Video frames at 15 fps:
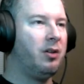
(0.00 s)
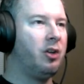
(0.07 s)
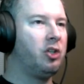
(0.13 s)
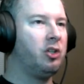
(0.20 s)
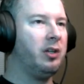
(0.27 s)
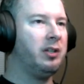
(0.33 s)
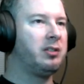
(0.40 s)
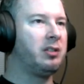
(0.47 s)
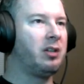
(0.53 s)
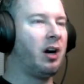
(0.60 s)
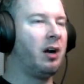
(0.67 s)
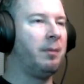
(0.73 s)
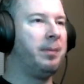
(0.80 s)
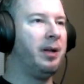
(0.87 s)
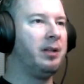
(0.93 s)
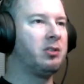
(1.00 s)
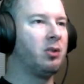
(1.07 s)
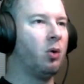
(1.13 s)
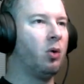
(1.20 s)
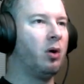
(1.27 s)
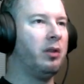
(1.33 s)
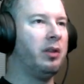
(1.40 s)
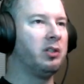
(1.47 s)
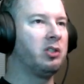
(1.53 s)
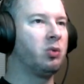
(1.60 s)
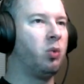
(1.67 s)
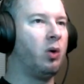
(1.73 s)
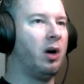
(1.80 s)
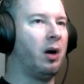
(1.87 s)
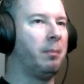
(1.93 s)
Usually it's a tar pits or the
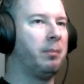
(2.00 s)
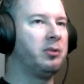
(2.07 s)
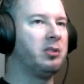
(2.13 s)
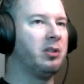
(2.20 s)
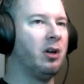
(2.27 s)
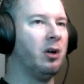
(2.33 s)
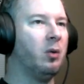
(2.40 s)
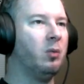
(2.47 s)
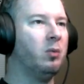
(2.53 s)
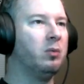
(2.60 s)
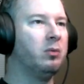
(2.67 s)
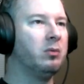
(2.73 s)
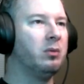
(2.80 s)
swamp, so